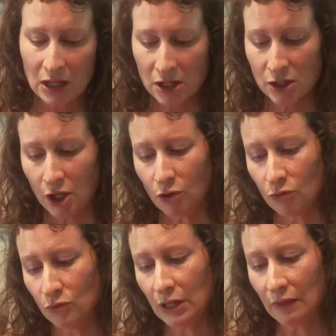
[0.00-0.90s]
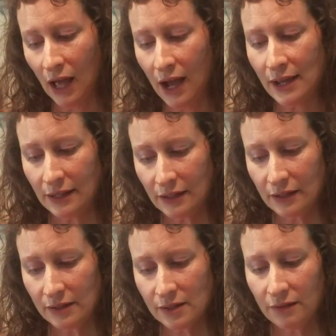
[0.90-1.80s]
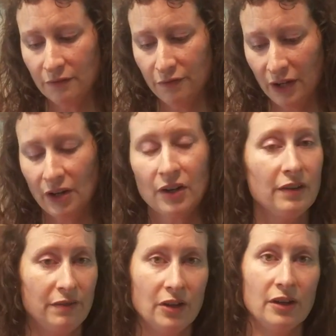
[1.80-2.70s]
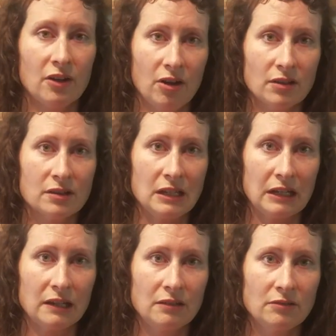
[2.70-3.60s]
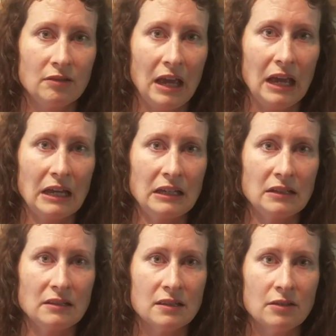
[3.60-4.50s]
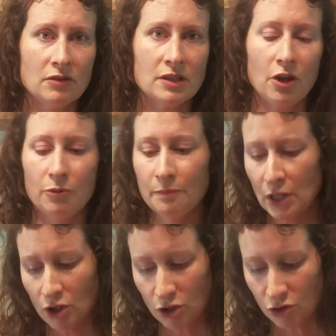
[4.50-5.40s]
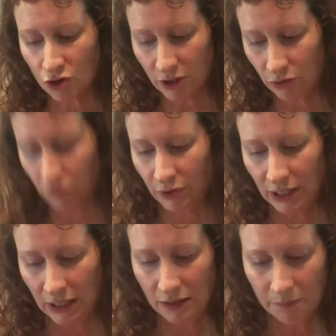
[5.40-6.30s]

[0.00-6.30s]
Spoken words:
So lye is very, very caustic, and so usually you'll read